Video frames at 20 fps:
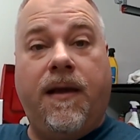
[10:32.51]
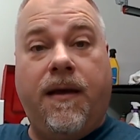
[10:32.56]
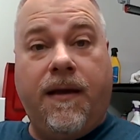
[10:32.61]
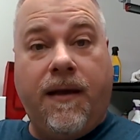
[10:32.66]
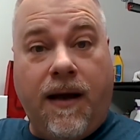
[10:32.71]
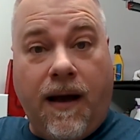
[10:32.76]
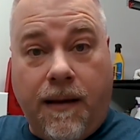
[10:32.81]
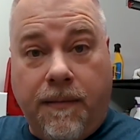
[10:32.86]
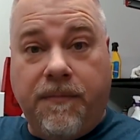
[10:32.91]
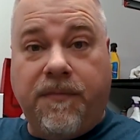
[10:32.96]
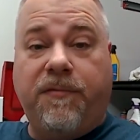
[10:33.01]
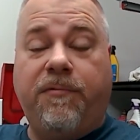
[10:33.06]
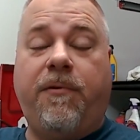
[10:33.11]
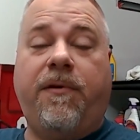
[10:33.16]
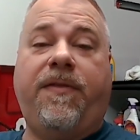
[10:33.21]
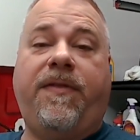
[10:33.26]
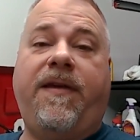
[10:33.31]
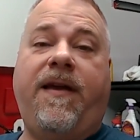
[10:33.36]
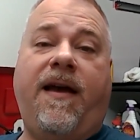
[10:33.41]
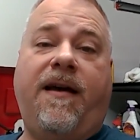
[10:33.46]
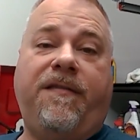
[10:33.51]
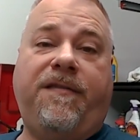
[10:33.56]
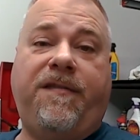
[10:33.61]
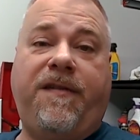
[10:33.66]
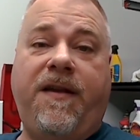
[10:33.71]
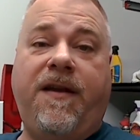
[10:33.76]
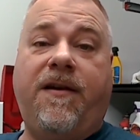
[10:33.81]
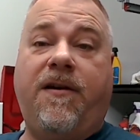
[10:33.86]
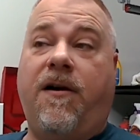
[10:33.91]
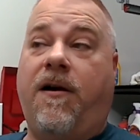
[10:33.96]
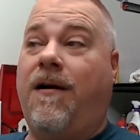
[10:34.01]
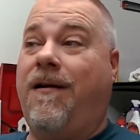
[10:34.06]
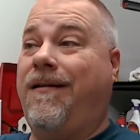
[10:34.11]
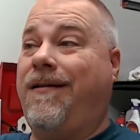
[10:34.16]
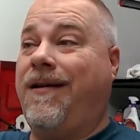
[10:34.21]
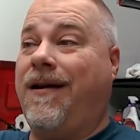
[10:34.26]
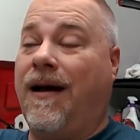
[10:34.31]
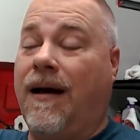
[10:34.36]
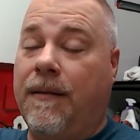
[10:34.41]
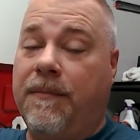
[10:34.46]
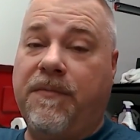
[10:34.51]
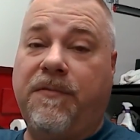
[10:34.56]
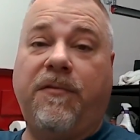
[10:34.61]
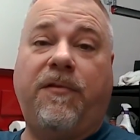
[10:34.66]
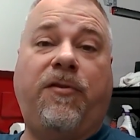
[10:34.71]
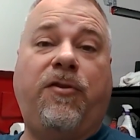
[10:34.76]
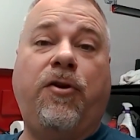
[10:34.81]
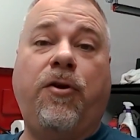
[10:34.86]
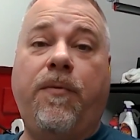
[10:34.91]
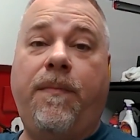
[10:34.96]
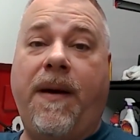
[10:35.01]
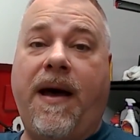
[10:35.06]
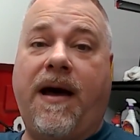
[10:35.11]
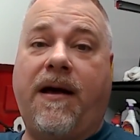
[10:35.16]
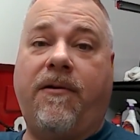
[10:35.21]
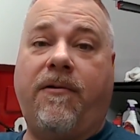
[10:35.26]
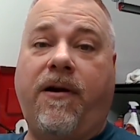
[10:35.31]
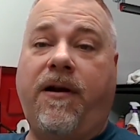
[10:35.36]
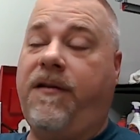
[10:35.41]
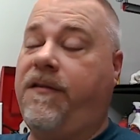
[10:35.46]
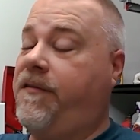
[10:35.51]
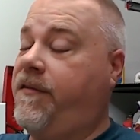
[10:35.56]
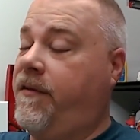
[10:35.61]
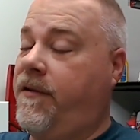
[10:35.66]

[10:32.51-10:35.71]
Comes with the SD card, comes with 2 batteries.